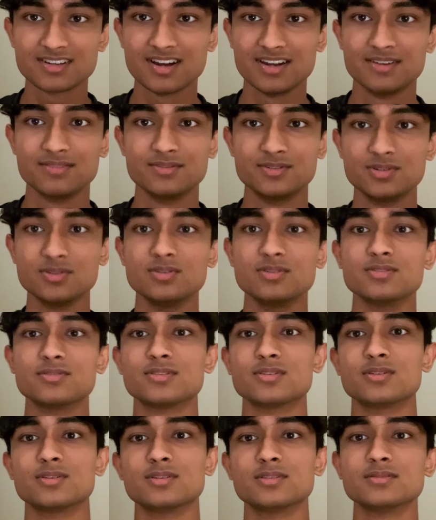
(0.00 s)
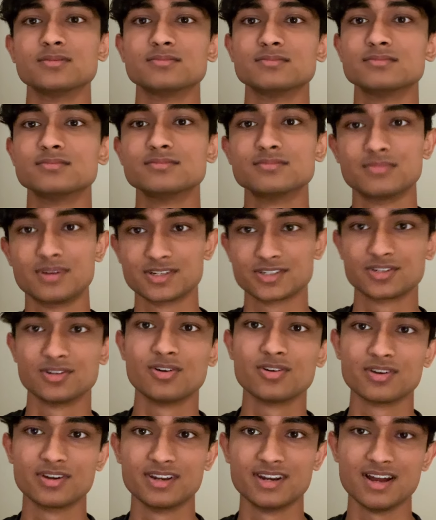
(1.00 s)
kind of do for much
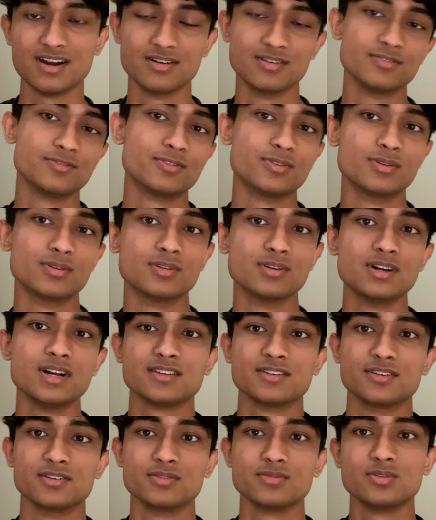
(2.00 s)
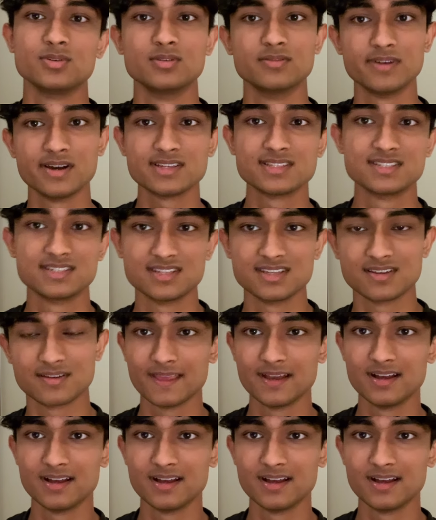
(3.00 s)
longer now for university,